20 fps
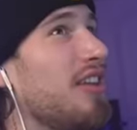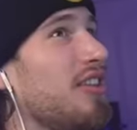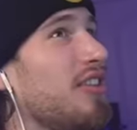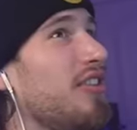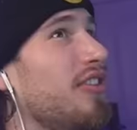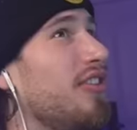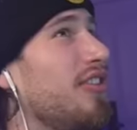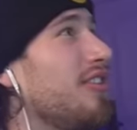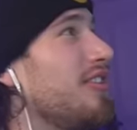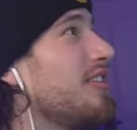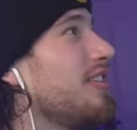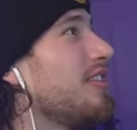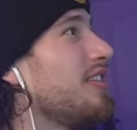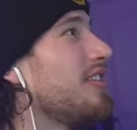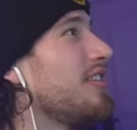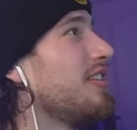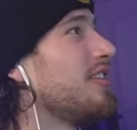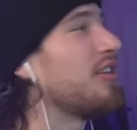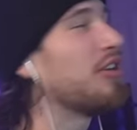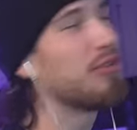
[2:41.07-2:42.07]
probably a
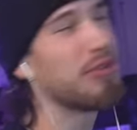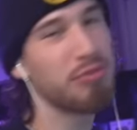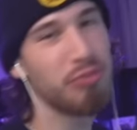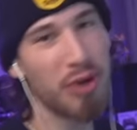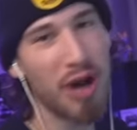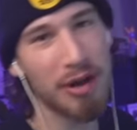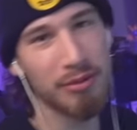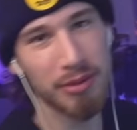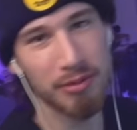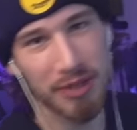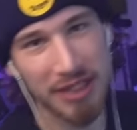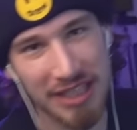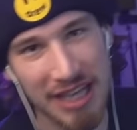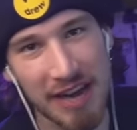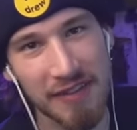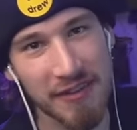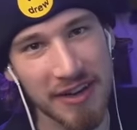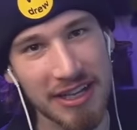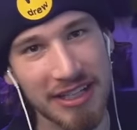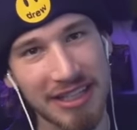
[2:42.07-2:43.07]
reason. There was probably
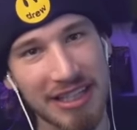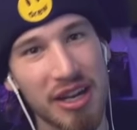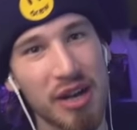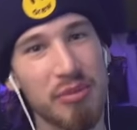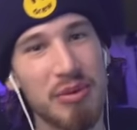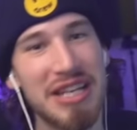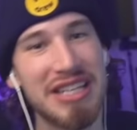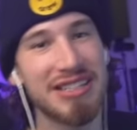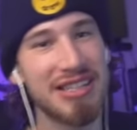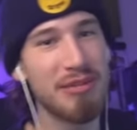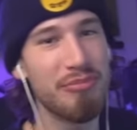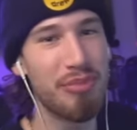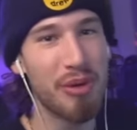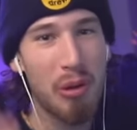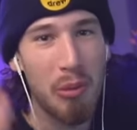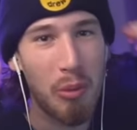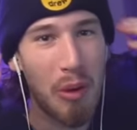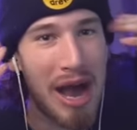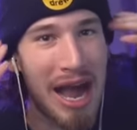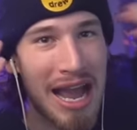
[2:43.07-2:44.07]
definitely a reason.
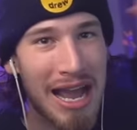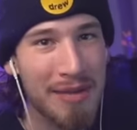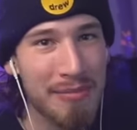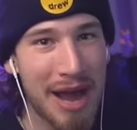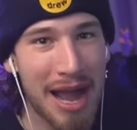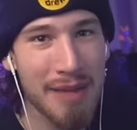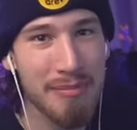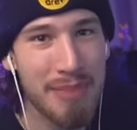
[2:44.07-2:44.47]
But why am I